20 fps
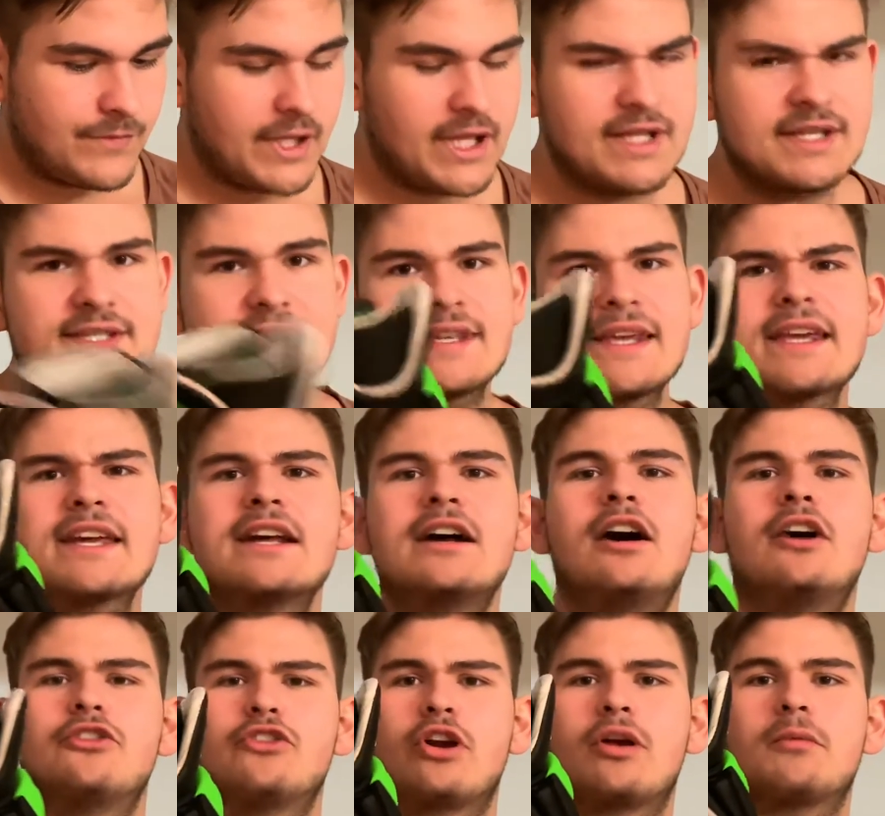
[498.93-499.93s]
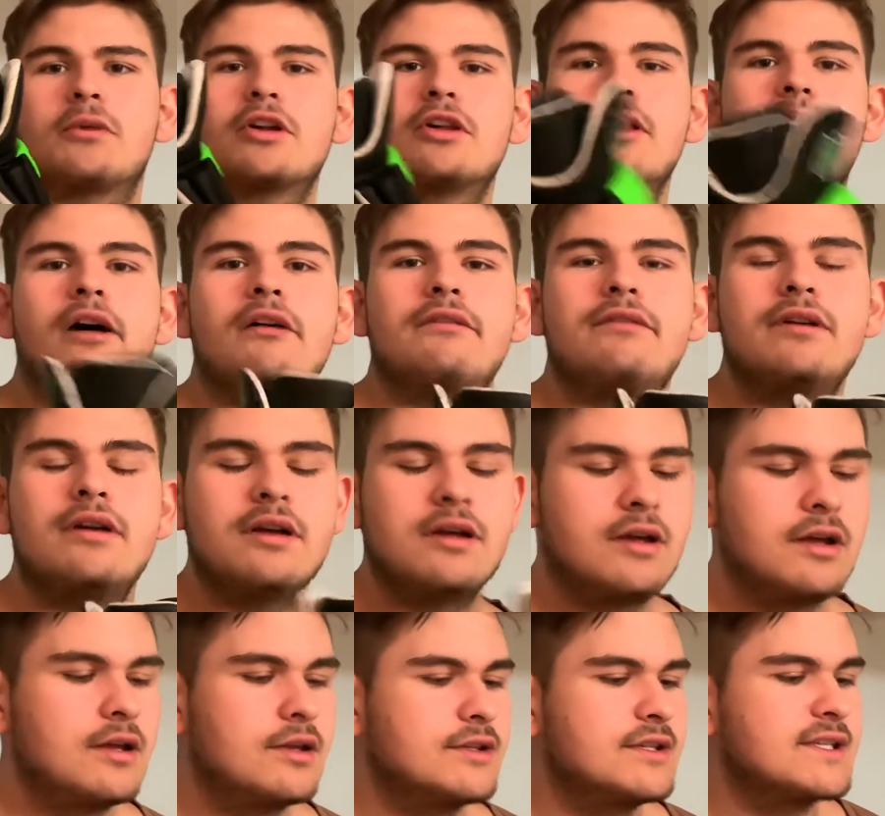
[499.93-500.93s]
It's like an Under Armour glove.
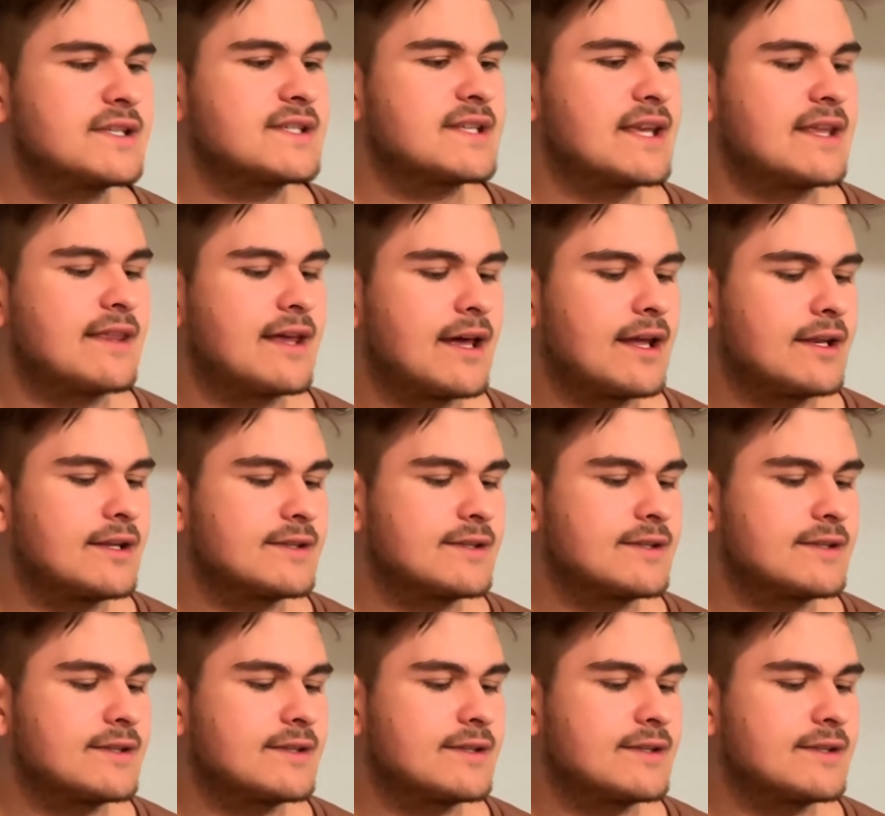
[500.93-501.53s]
Just say that.